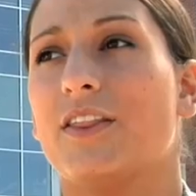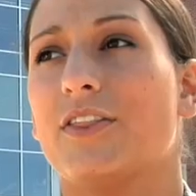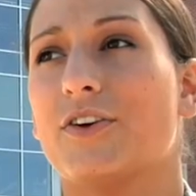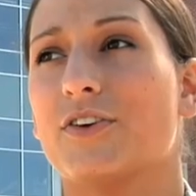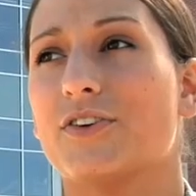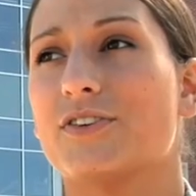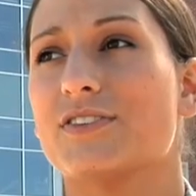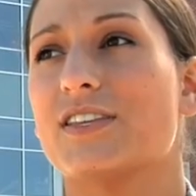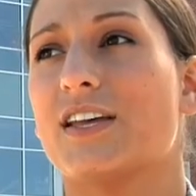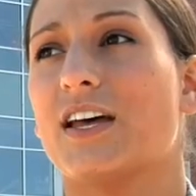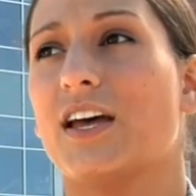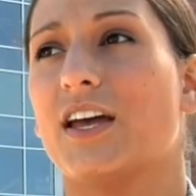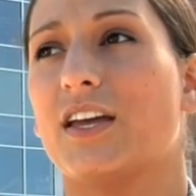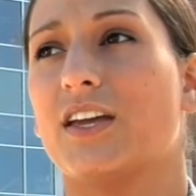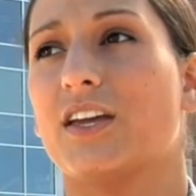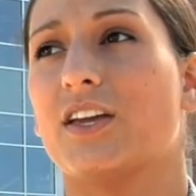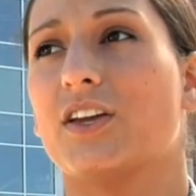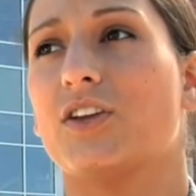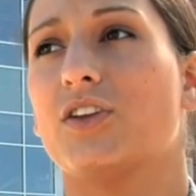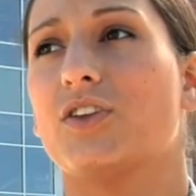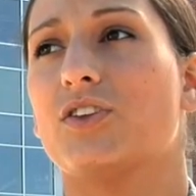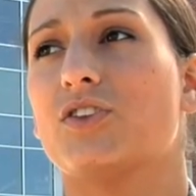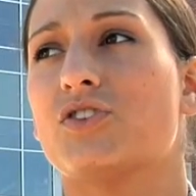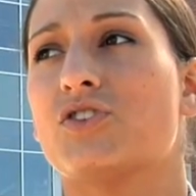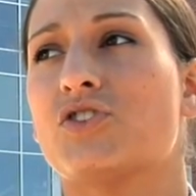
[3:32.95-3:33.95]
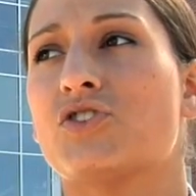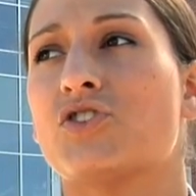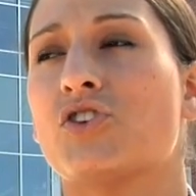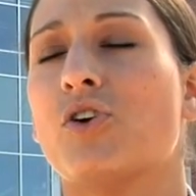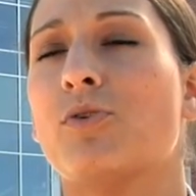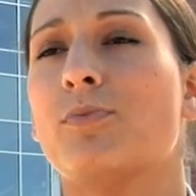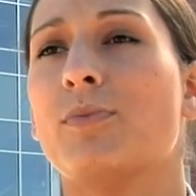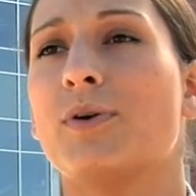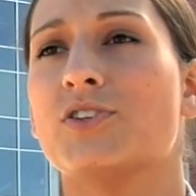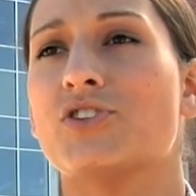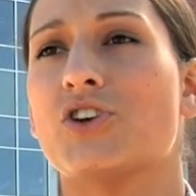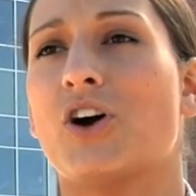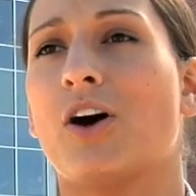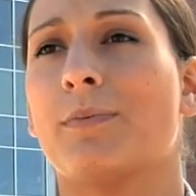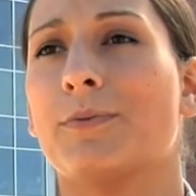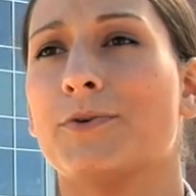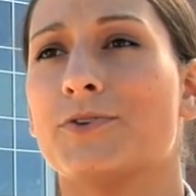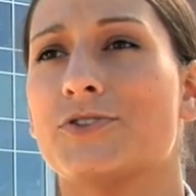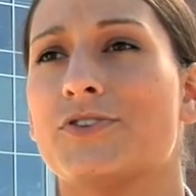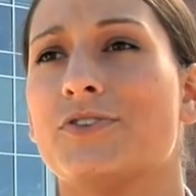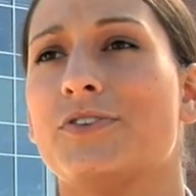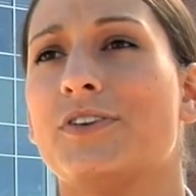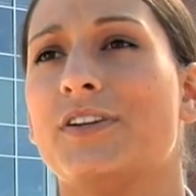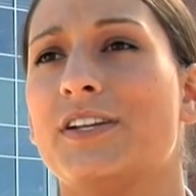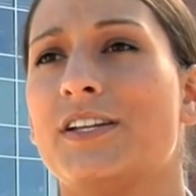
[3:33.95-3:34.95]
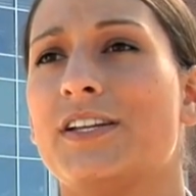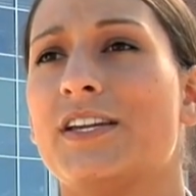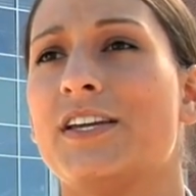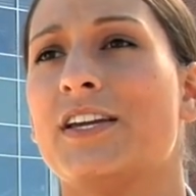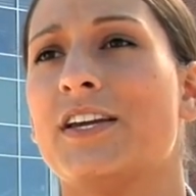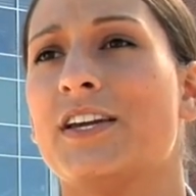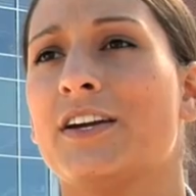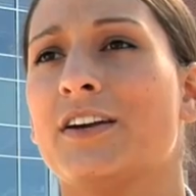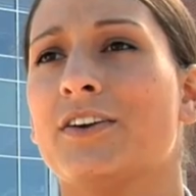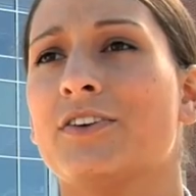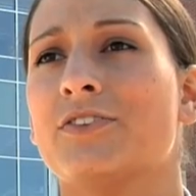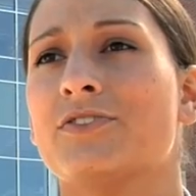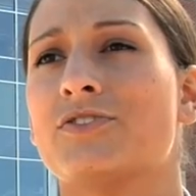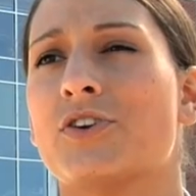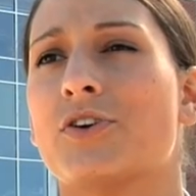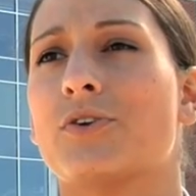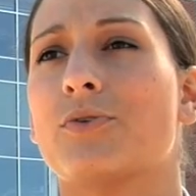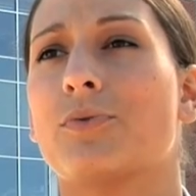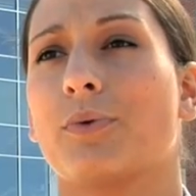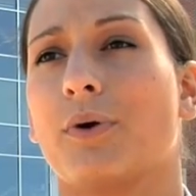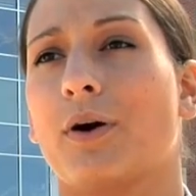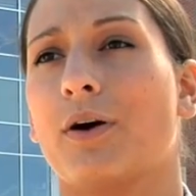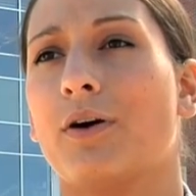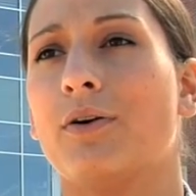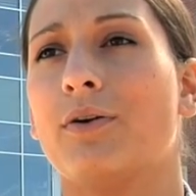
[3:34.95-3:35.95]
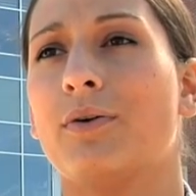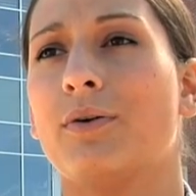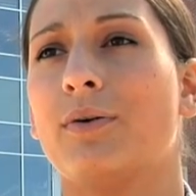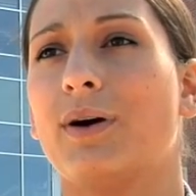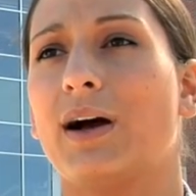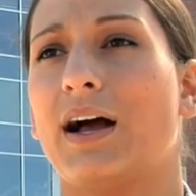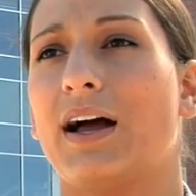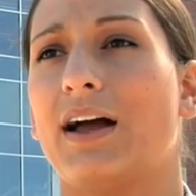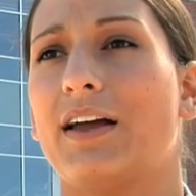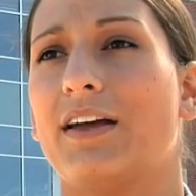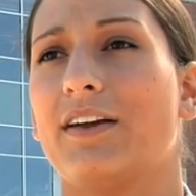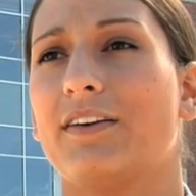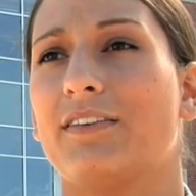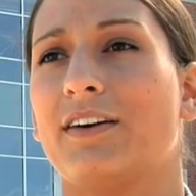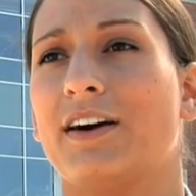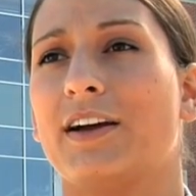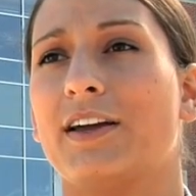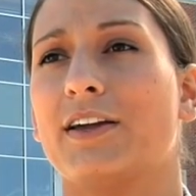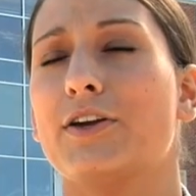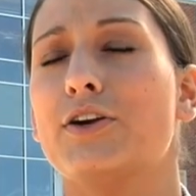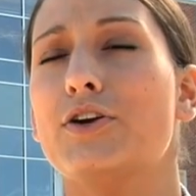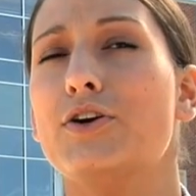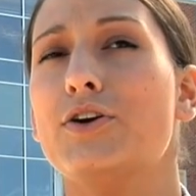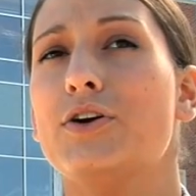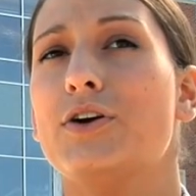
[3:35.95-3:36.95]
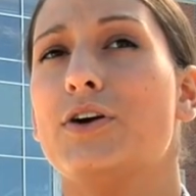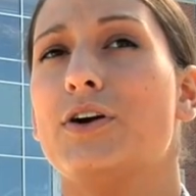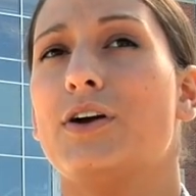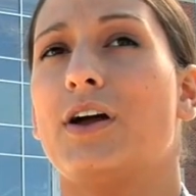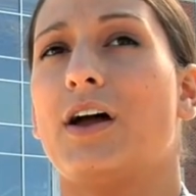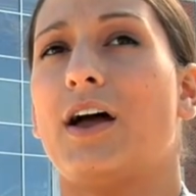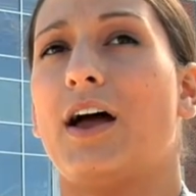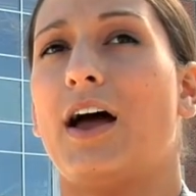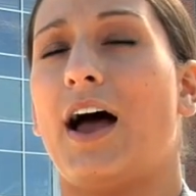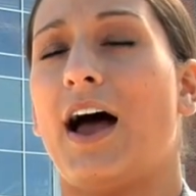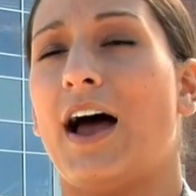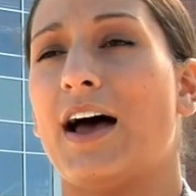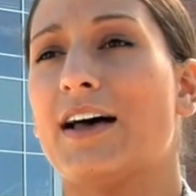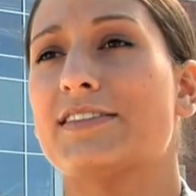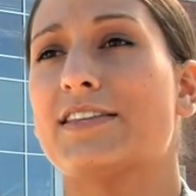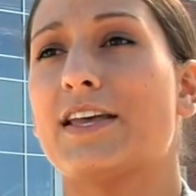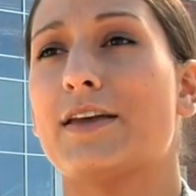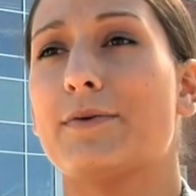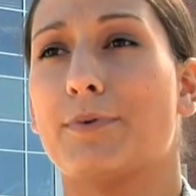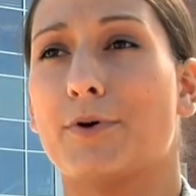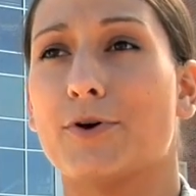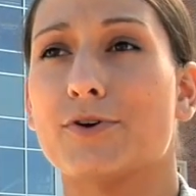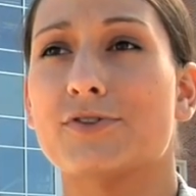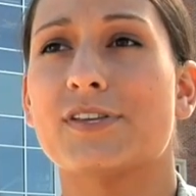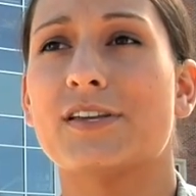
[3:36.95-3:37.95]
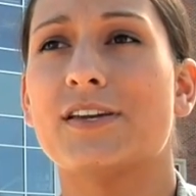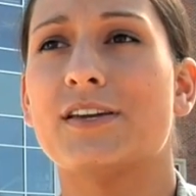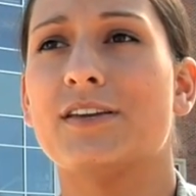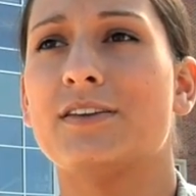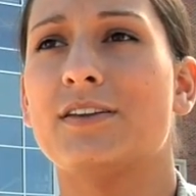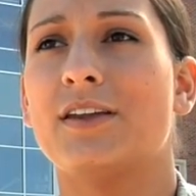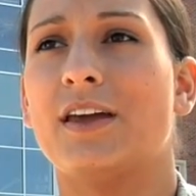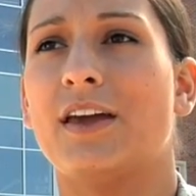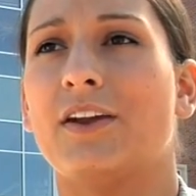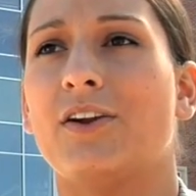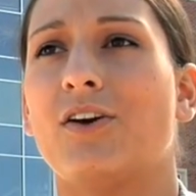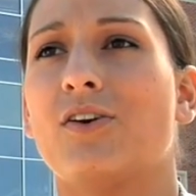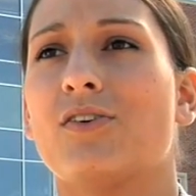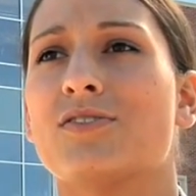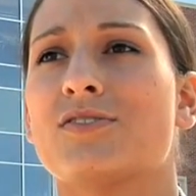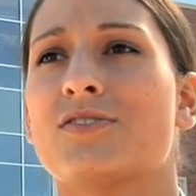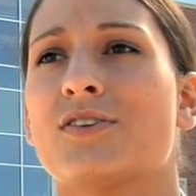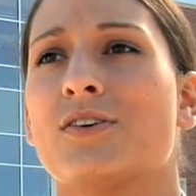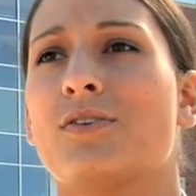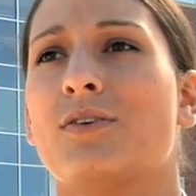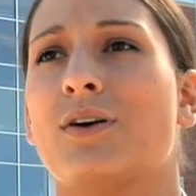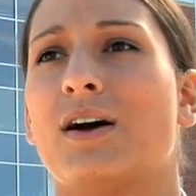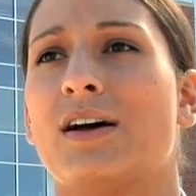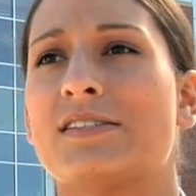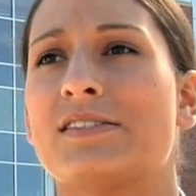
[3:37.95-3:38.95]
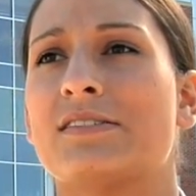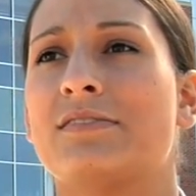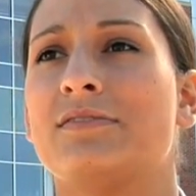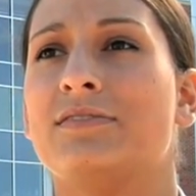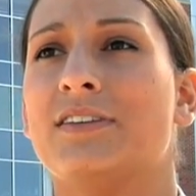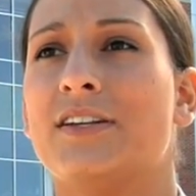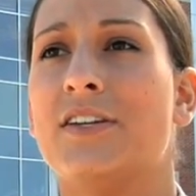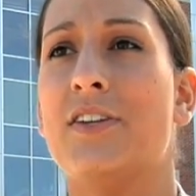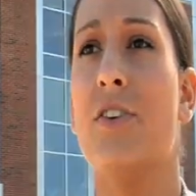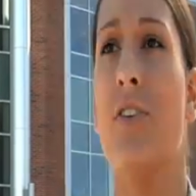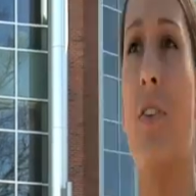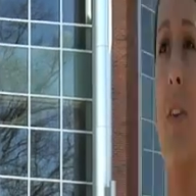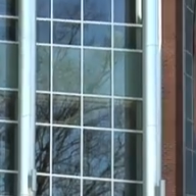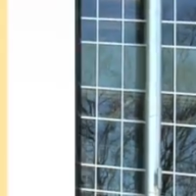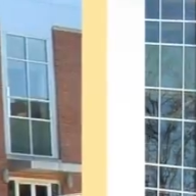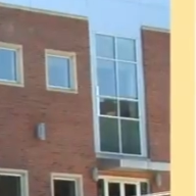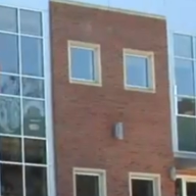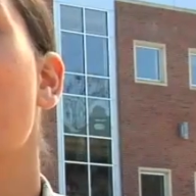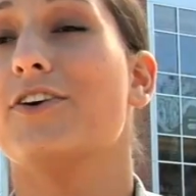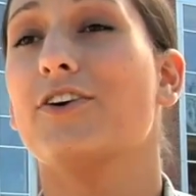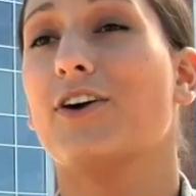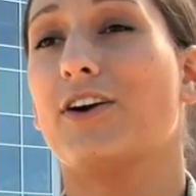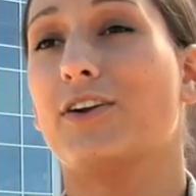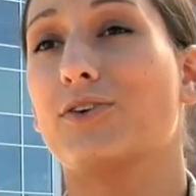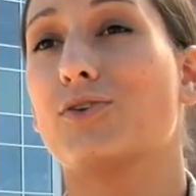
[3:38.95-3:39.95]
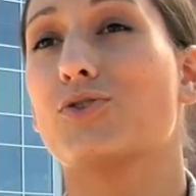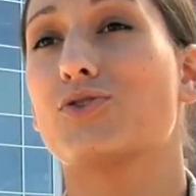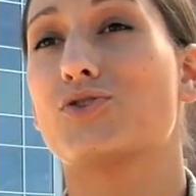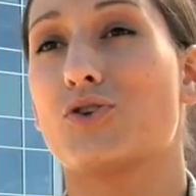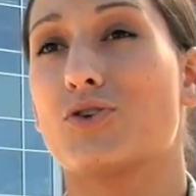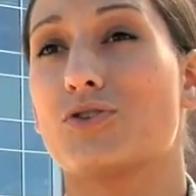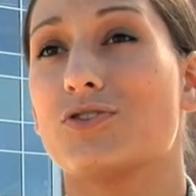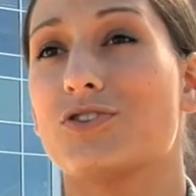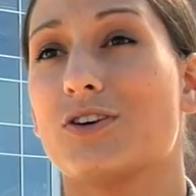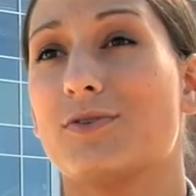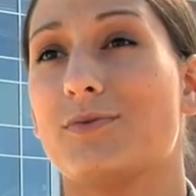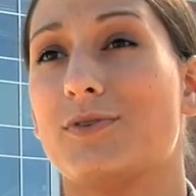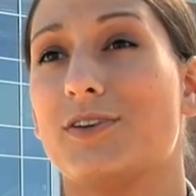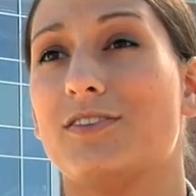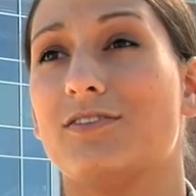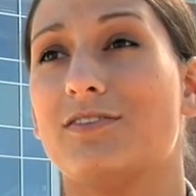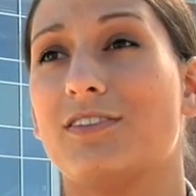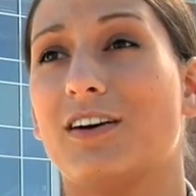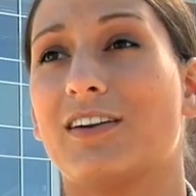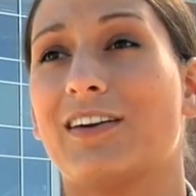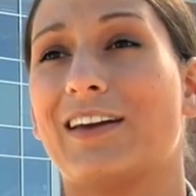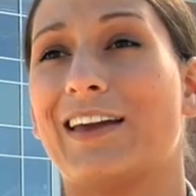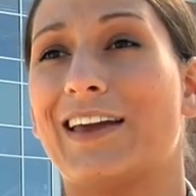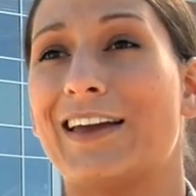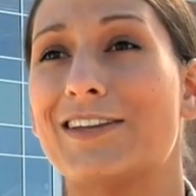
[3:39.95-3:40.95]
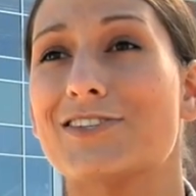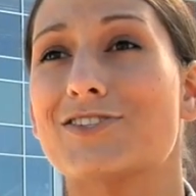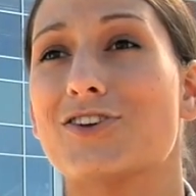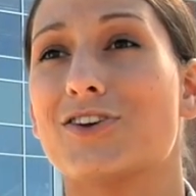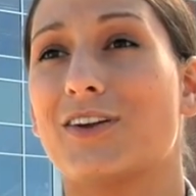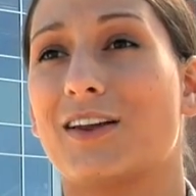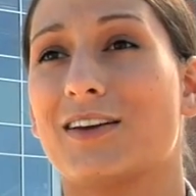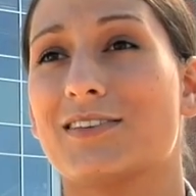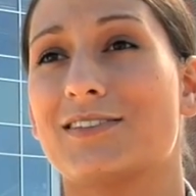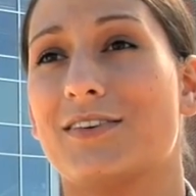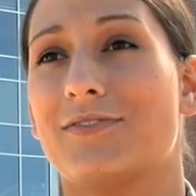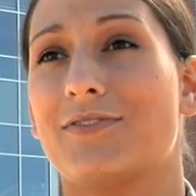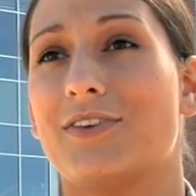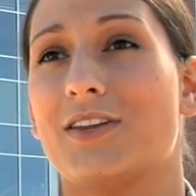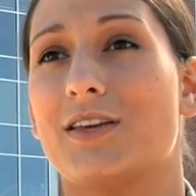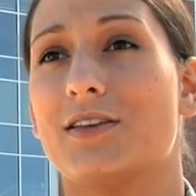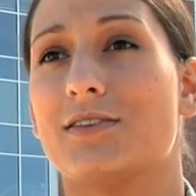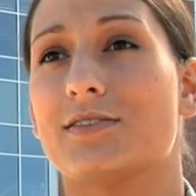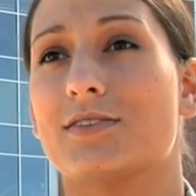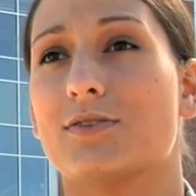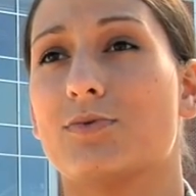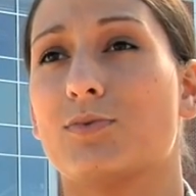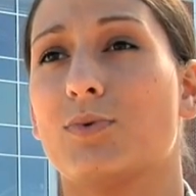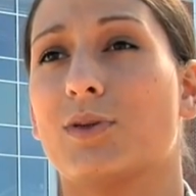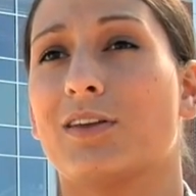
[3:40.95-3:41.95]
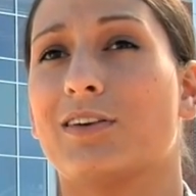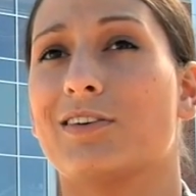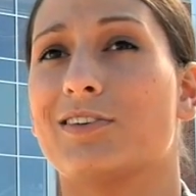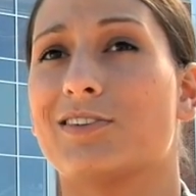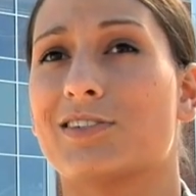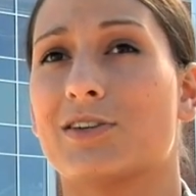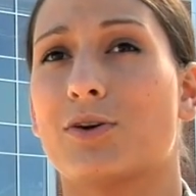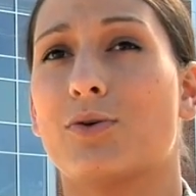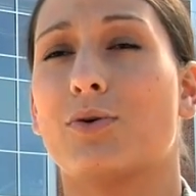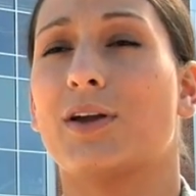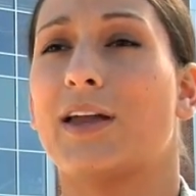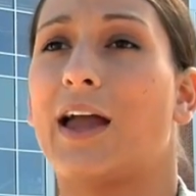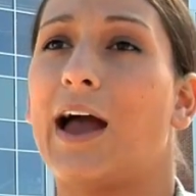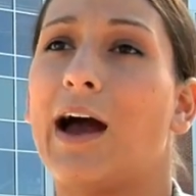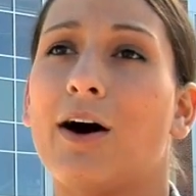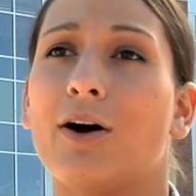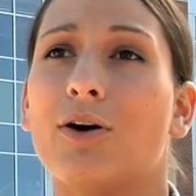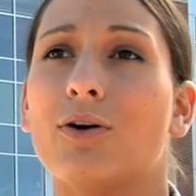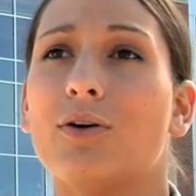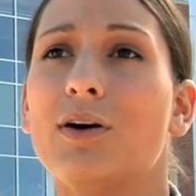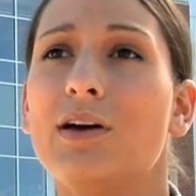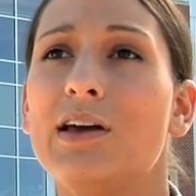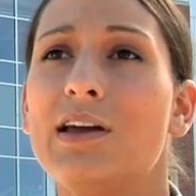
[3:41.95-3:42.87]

There's like so much opportunity here to grow. Like as a person and also as a leader. Here at North Georgia, we do a lot of hands-on activities, whether it's going out